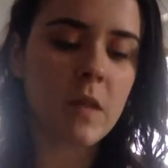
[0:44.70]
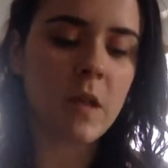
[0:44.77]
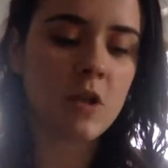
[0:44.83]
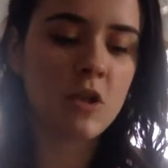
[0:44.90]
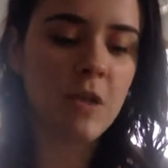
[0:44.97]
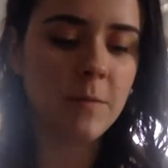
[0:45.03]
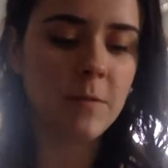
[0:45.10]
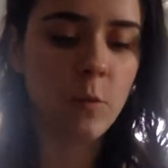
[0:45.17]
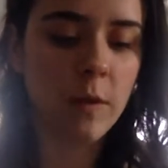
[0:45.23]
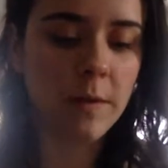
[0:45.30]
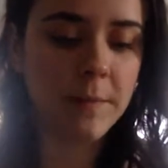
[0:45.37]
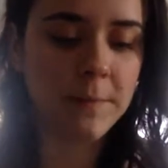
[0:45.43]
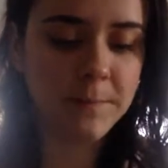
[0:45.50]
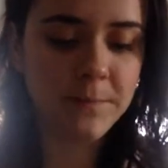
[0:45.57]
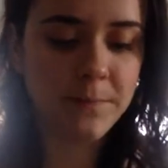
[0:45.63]
Chapter one.
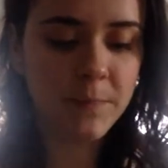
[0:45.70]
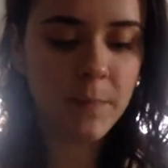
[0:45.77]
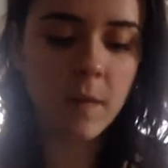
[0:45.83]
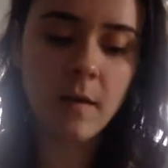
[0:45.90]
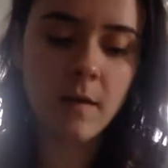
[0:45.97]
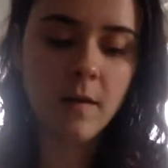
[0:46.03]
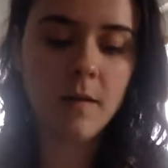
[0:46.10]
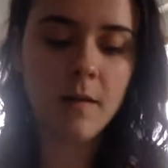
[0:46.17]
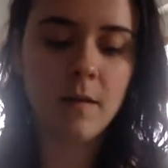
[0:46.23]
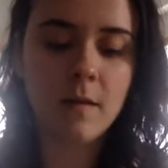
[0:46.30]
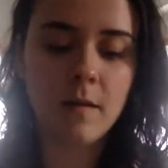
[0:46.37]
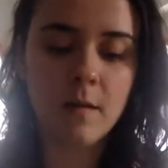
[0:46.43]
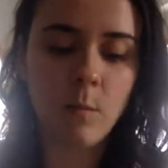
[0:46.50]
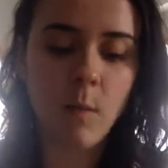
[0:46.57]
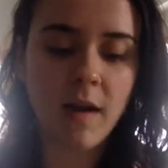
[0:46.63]

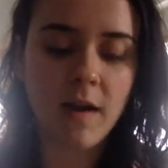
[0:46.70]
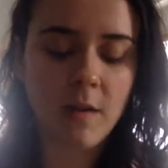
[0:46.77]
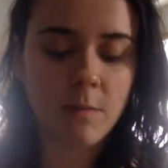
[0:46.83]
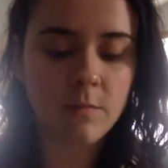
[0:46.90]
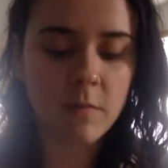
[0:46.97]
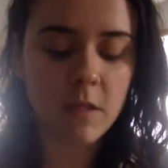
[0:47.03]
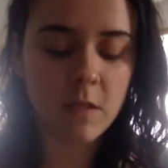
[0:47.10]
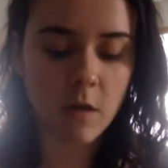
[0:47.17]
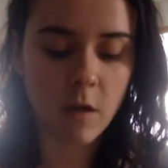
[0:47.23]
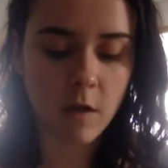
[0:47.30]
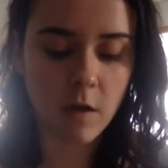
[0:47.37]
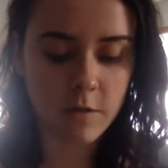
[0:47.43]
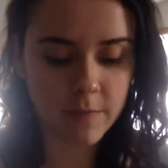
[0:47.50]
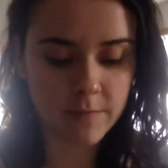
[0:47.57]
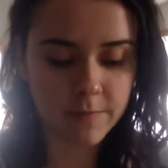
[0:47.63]
My name is
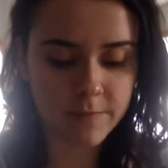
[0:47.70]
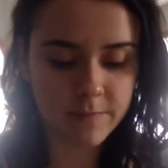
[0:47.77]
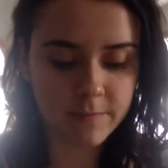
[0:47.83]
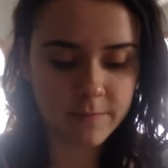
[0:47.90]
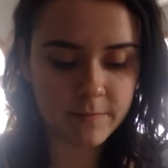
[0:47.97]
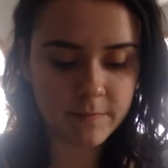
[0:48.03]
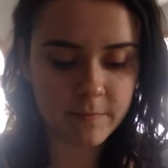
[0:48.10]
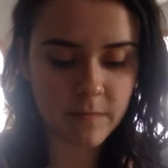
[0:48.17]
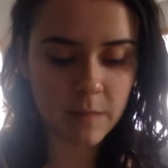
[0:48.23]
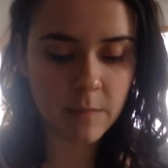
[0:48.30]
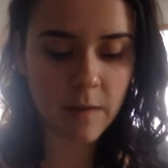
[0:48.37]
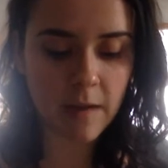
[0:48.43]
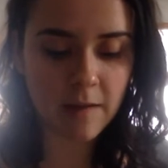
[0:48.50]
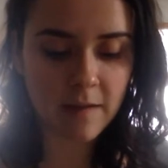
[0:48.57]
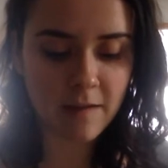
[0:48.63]
Audra. In
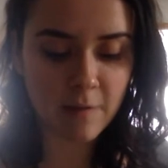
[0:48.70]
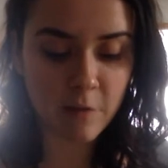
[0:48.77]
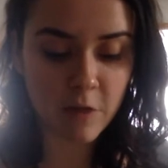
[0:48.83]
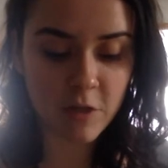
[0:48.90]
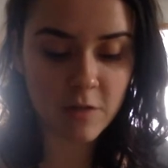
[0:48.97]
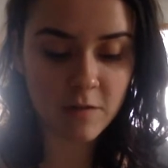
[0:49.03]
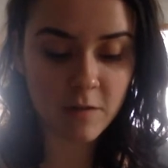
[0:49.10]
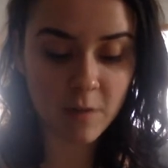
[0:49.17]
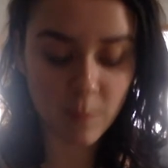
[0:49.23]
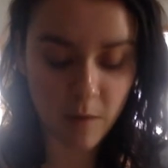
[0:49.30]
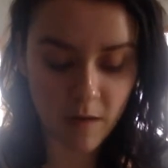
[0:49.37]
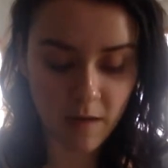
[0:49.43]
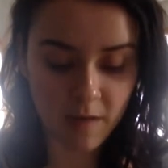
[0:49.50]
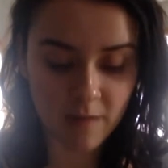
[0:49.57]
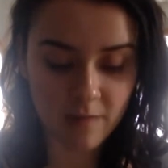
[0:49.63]
my language,
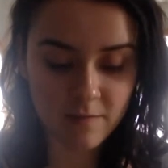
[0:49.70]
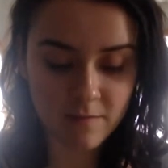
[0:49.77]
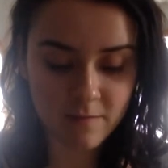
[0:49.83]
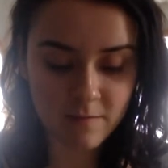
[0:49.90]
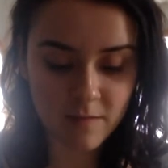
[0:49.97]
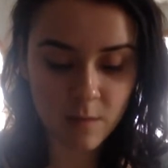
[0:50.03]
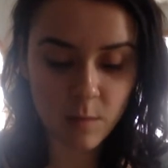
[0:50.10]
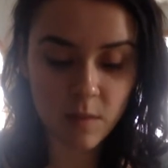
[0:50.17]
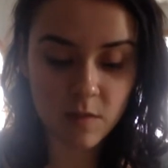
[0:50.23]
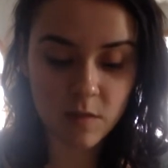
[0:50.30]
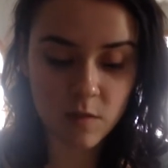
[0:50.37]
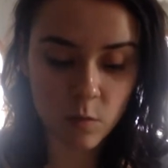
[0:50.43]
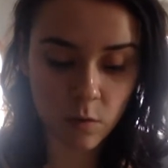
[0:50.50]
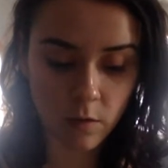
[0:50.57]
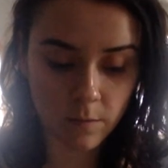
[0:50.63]
Lithuanian, it means
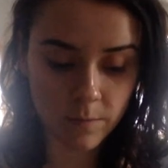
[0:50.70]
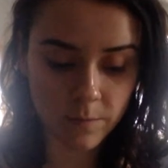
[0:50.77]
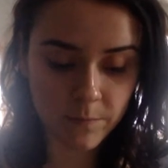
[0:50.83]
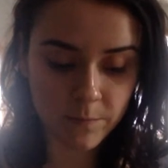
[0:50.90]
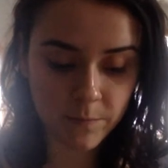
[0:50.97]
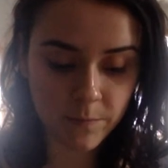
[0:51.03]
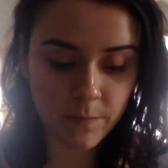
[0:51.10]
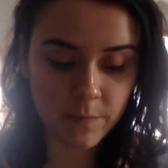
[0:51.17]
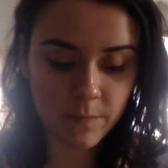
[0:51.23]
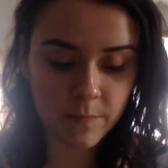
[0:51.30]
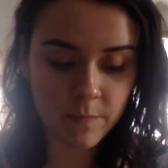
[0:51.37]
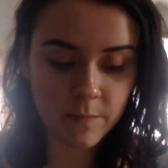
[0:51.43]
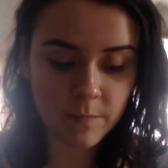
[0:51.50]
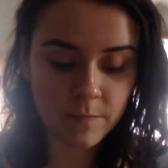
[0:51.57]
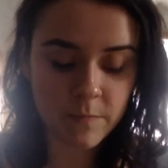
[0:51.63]
storm.
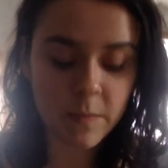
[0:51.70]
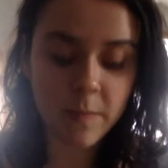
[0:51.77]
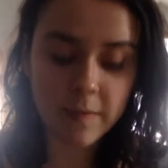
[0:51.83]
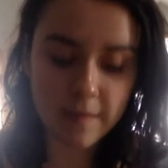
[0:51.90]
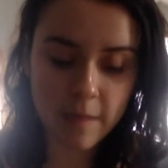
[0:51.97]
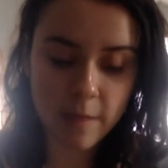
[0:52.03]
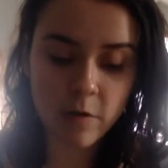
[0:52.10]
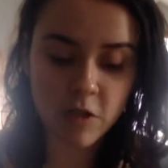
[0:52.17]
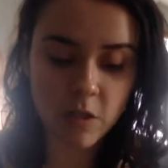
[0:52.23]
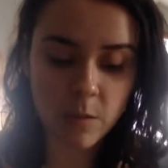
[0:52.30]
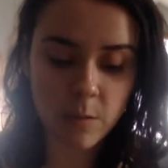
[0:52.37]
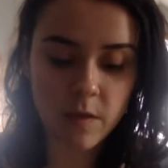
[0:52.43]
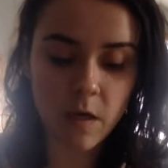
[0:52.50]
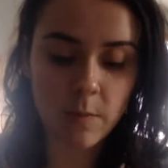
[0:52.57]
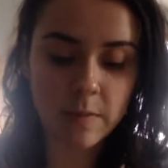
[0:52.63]
But my language had
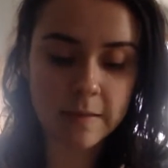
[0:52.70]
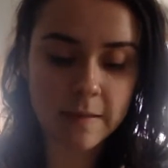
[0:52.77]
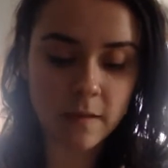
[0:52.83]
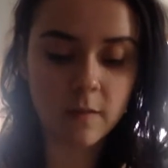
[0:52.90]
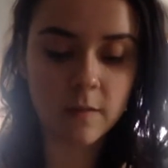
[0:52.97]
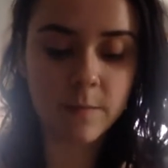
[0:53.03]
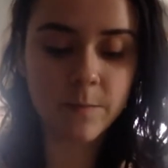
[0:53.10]
become illegal.